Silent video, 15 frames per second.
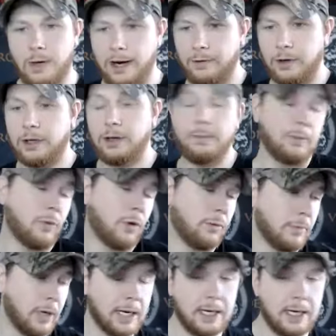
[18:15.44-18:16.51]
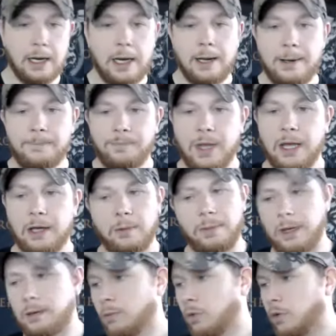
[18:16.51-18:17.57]
whatever. It could be more money. It could
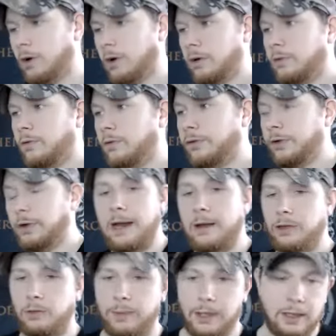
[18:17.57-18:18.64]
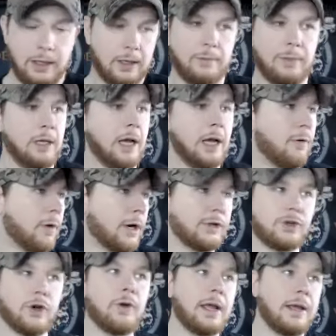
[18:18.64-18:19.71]
be more philanthropy. It could be I want to
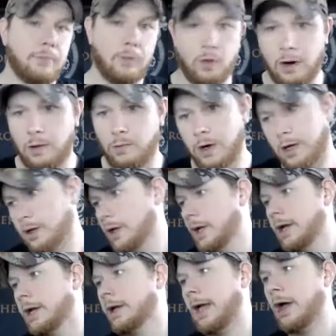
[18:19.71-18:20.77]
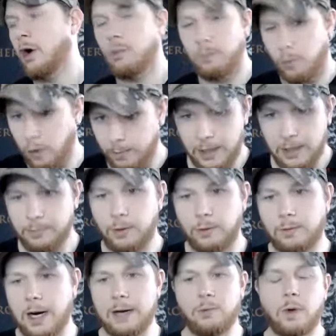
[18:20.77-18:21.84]
donate more. I want to help more people,
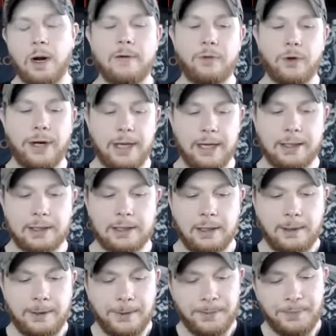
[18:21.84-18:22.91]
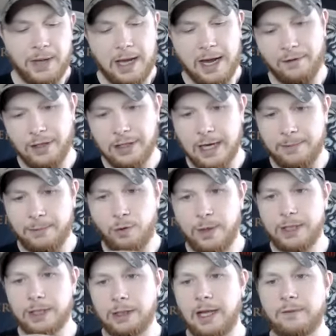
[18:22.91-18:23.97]
right? Whatever it is, every time you
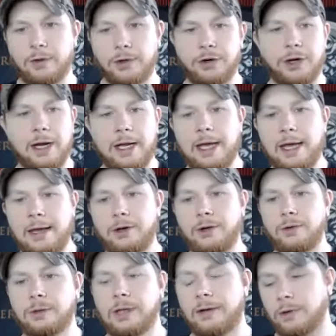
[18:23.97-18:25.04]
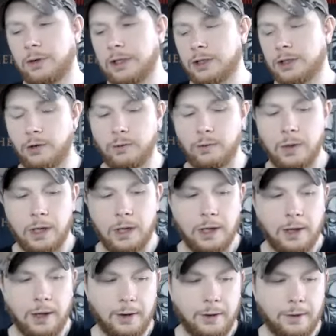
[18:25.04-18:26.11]
reach a level, you're going to hit a new level. And so
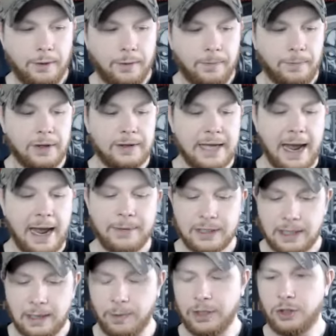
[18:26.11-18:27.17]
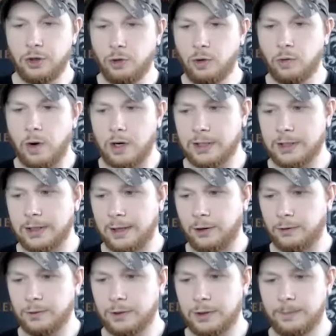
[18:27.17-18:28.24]
the damage that we do to
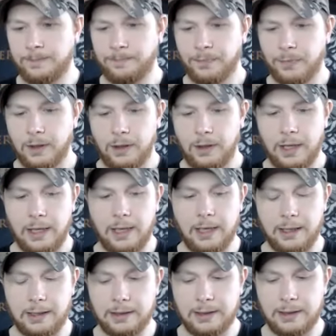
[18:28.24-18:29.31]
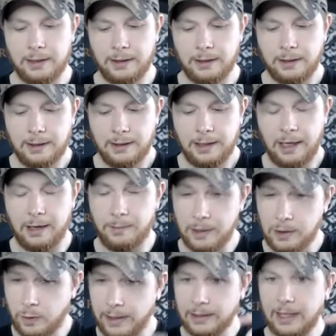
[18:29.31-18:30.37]
ourselves is in
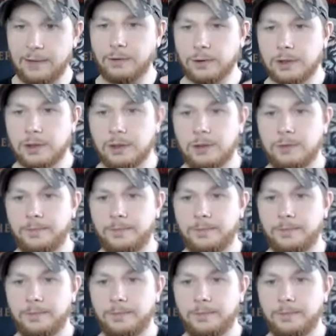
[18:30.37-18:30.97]
between levels.